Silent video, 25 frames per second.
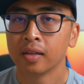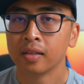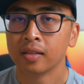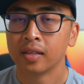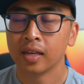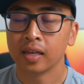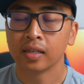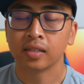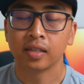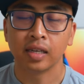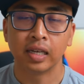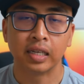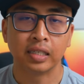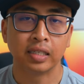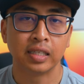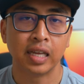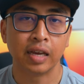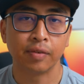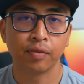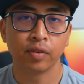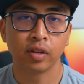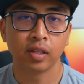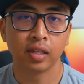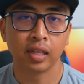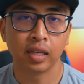this is
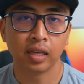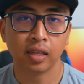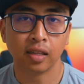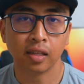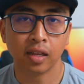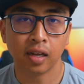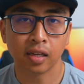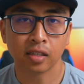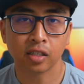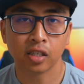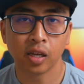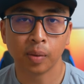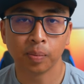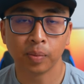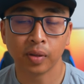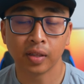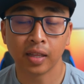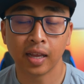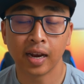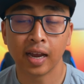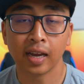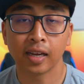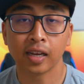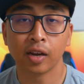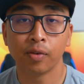definitely not something
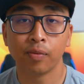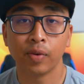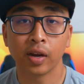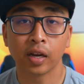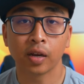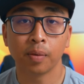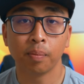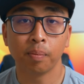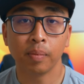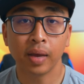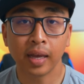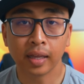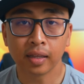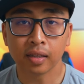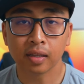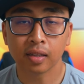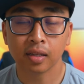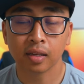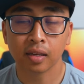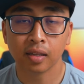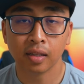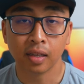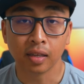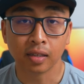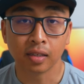that I can recommend.
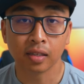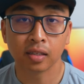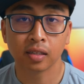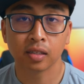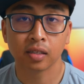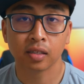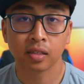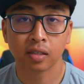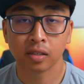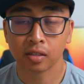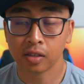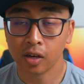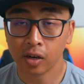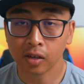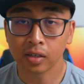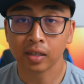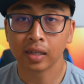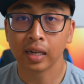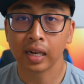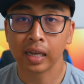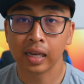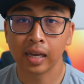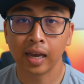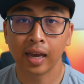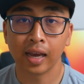This is
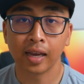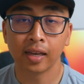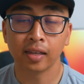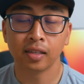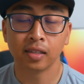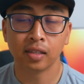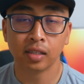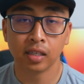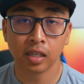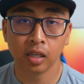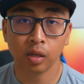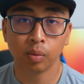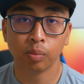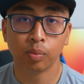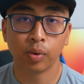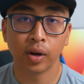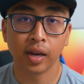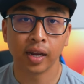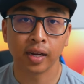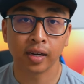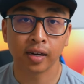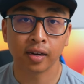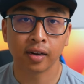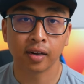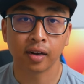certainly a deal
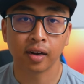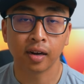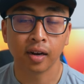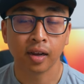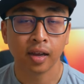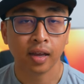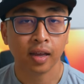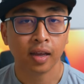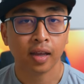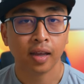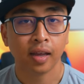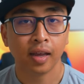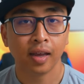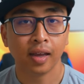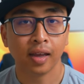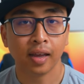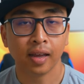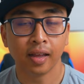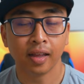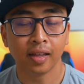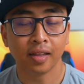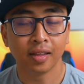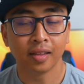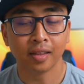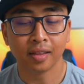breaker.
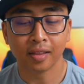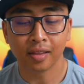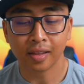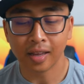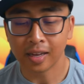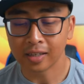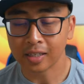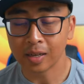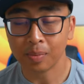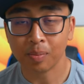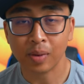And as I